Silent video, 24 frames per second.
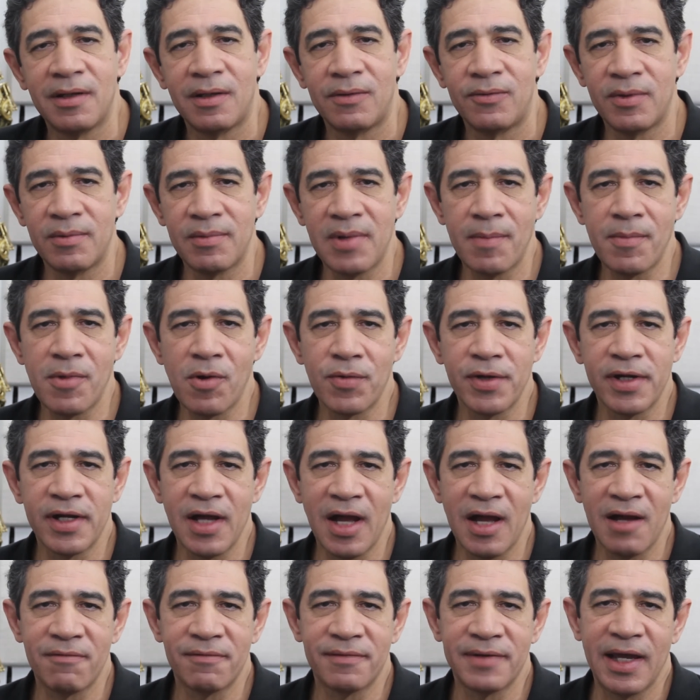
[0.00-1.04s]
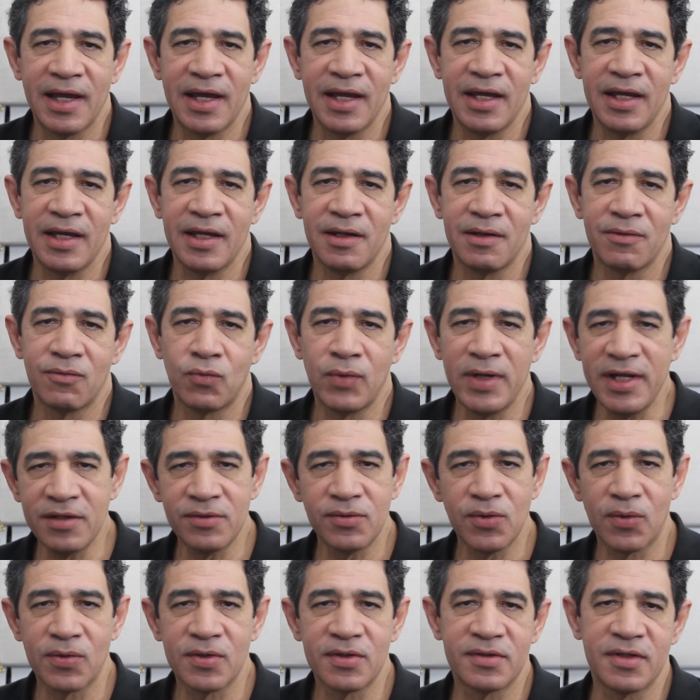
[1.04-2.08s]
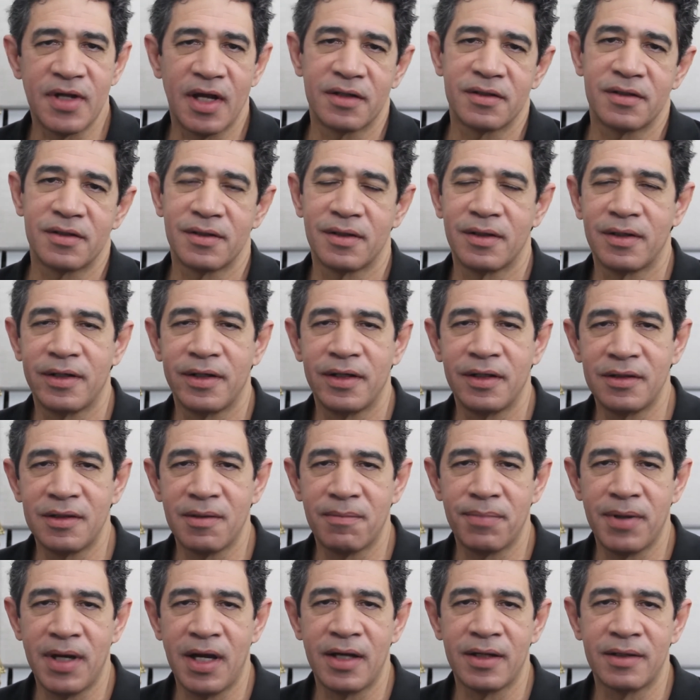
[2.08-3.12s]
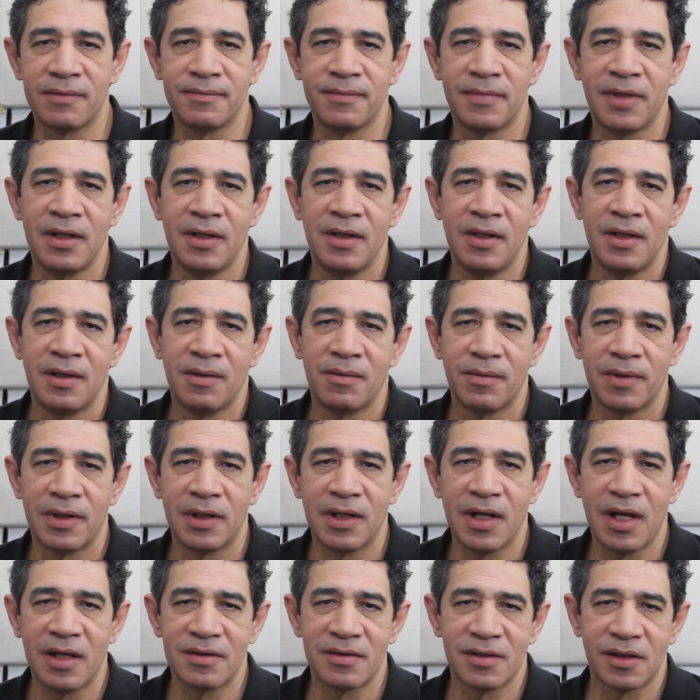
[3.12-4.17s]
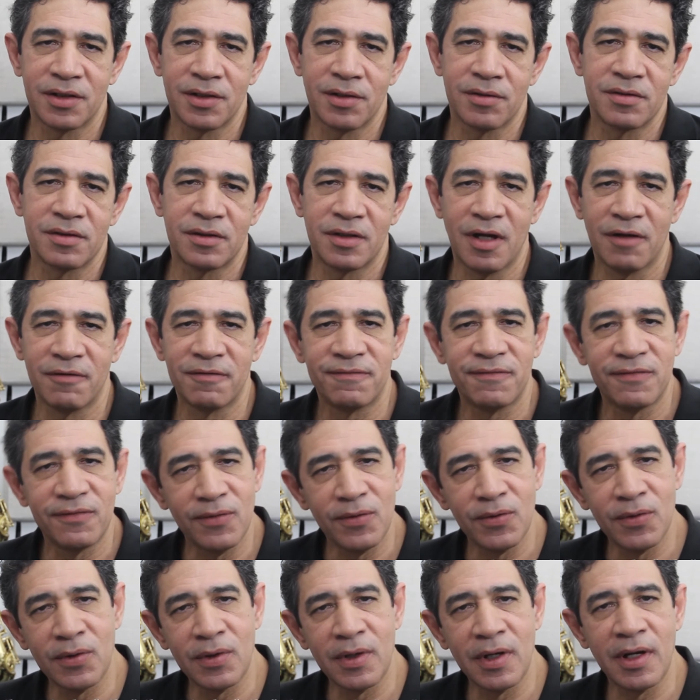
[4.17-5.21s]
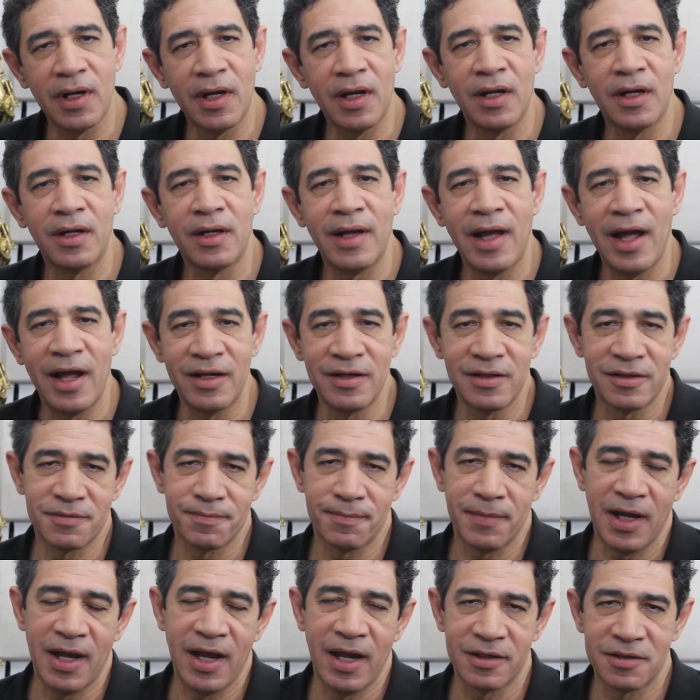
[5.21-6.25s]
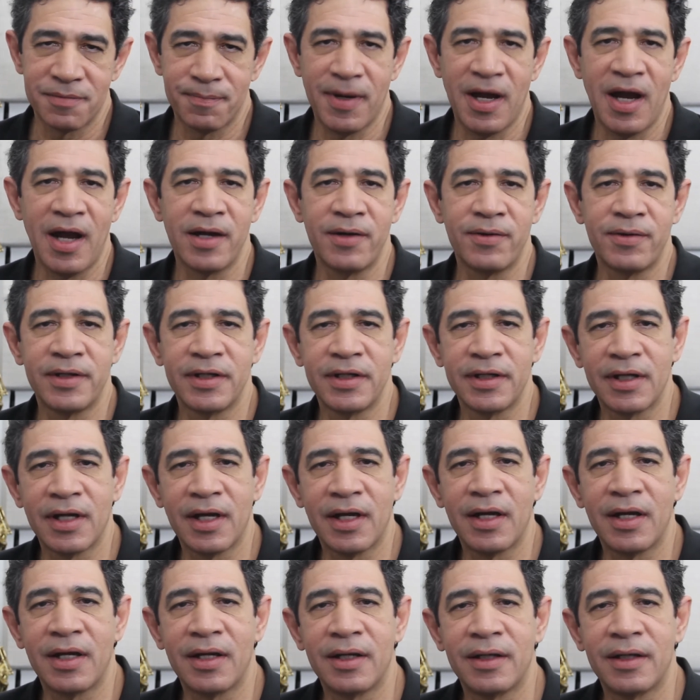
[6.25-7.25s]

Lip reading: Remember, we have a resource section in the bottom with lots of good stuff for aspiring